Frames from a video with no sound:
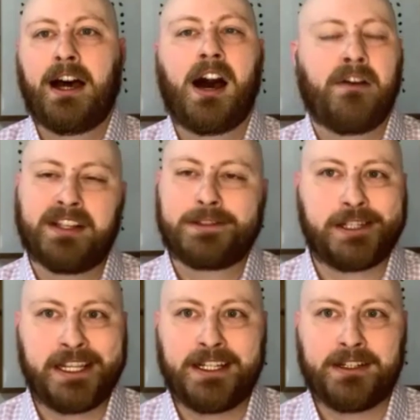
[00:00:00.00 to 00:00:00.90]

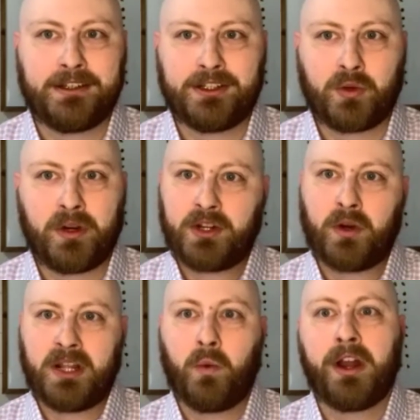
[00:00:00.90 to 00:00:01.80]
obviously, the
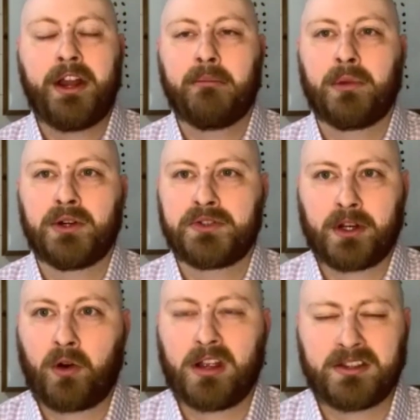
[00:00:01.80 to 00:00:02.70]
2021 numbers
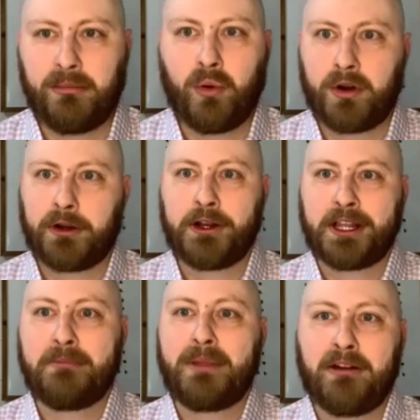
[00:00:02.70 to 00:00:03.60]
across the board are going to
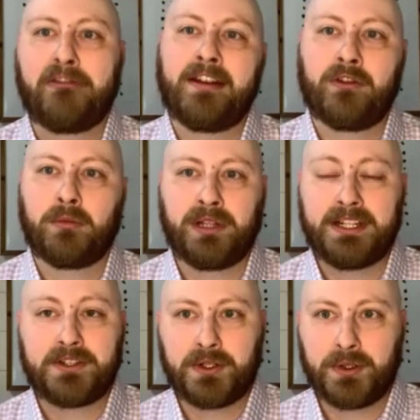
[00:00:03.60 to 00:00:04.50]
compare
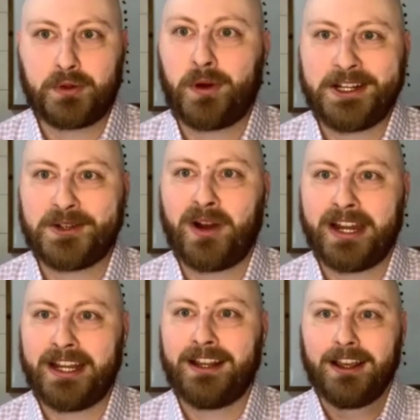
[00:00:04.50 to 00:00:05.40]
favorably to
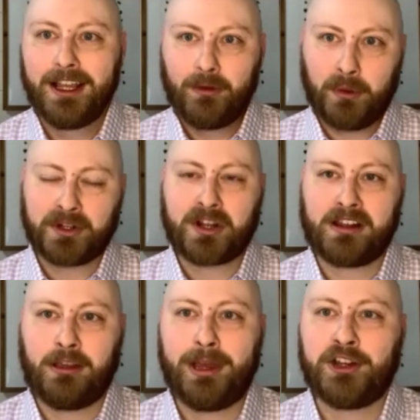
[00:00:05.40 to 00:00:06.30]
2020 when we're
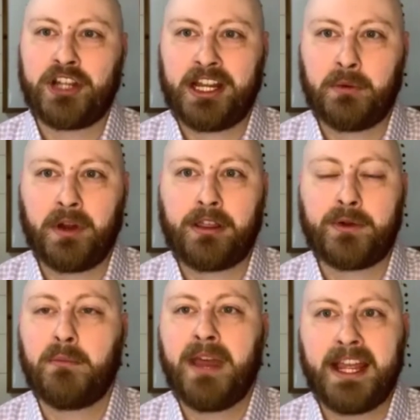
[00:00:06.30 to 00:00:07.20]
talking about January
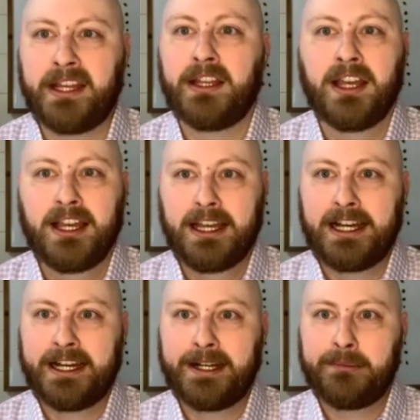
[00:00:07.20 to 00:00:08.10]
through May.
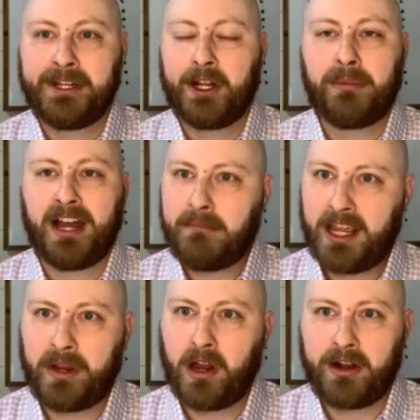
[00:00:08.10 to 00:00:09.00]
By
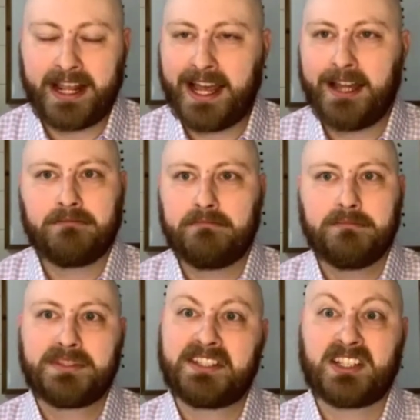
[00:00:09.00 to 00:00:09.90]
May, we already had
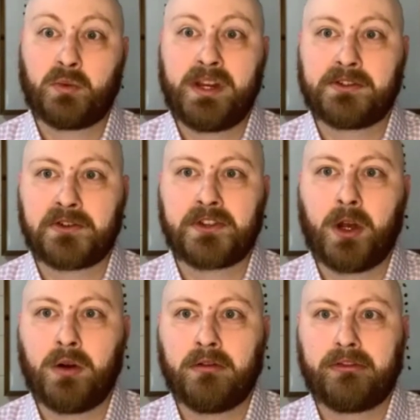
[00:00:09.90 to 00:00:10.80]
6 weeks or
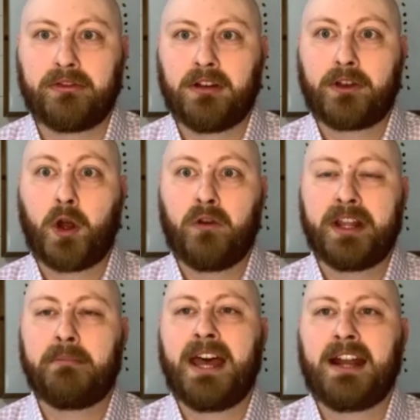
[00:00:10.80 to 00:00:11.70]
so of COVID
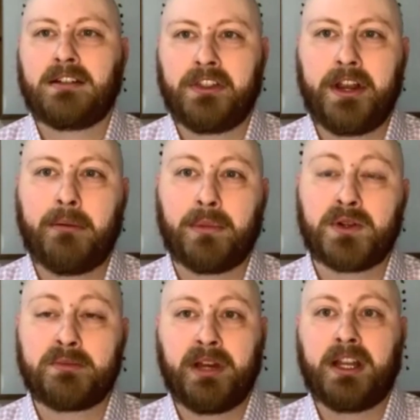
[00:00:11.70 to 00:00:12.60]
impact on the
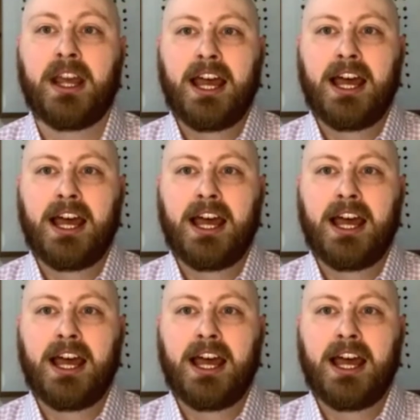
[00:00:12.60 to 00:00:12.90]
numbers. But